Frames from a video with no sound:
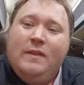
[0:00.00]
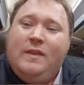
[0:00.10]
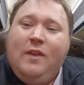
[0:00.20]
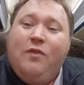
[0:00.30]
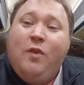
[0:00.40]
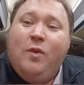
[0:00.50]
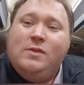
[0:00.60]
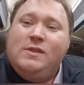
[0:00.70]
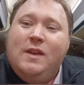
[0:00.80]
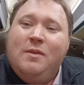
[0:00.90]
Day 4,
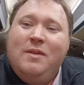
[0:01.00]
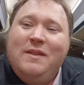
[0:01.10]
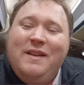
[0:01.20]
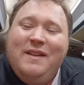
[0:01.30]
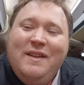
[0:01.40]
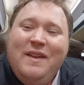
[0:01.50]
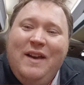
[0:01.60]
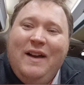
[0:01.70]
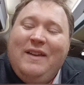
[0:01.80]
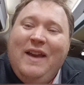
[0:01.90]
so
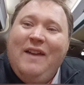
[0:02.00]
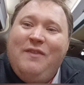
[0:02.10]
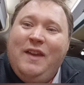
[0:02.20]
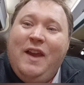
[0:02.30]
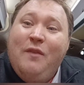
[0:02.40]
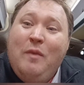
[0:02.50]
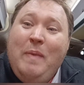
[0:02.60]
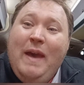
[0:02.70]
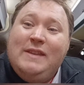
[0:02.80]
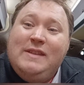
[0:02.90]
I can't think of a
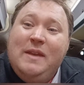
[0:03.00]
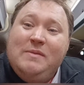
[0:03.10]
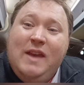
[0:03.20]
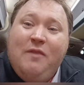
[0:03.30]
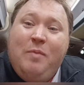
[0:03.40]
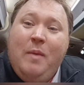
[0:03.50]
better team to have